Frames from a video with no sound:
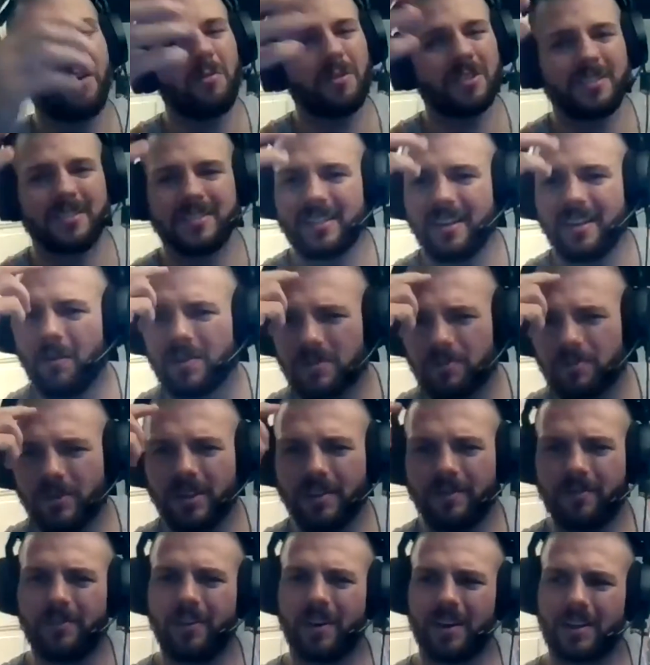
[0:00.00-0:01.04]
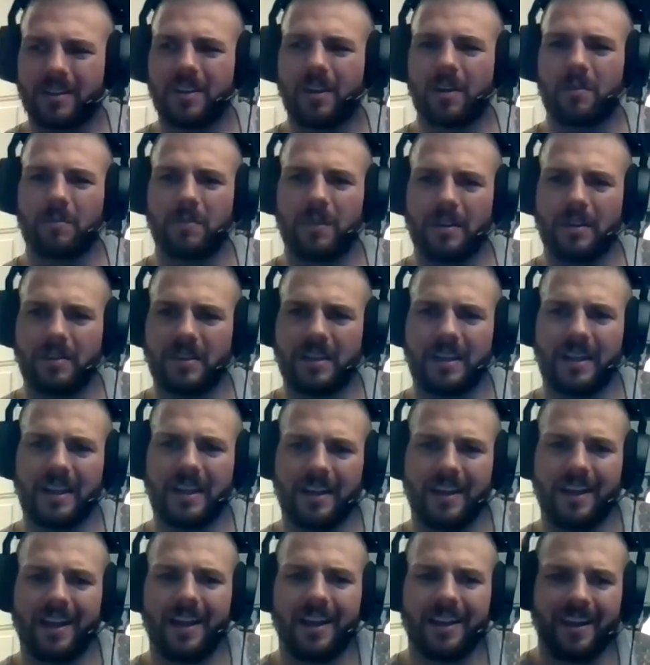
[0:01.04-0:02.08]
that was pretty fucked up.
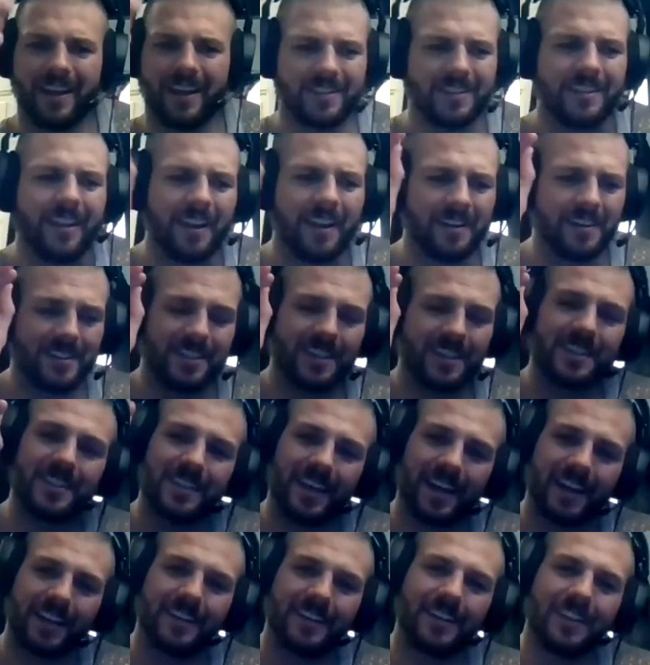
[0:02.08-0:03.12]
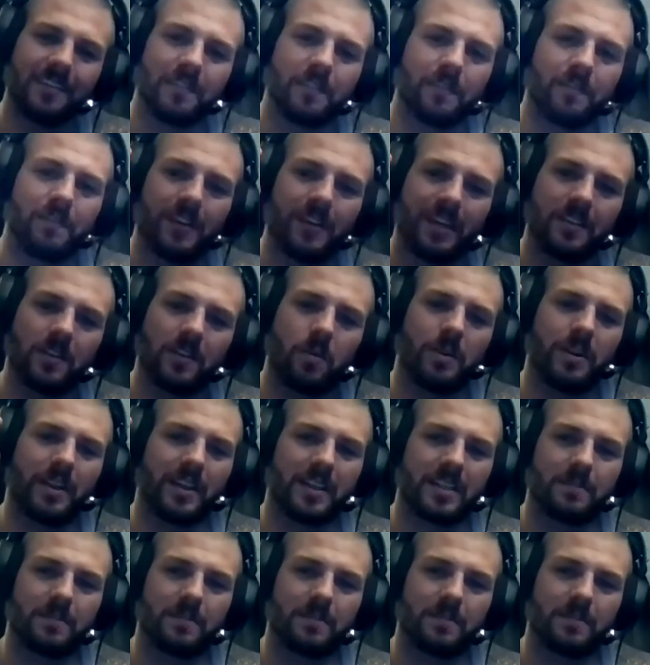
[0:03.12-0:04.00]
That is exactly the thing you would